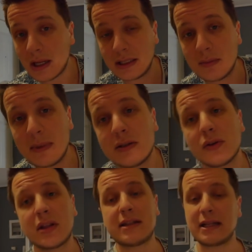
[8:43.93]
like the
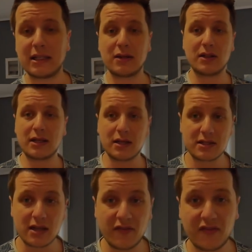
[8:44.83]
metal detecting and all that kind
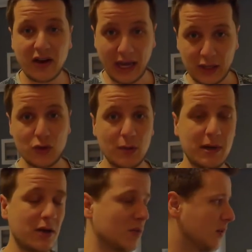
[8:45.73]
of stuff, I can do on
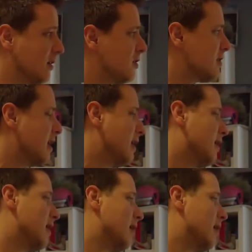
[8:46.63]
my own. What did you say?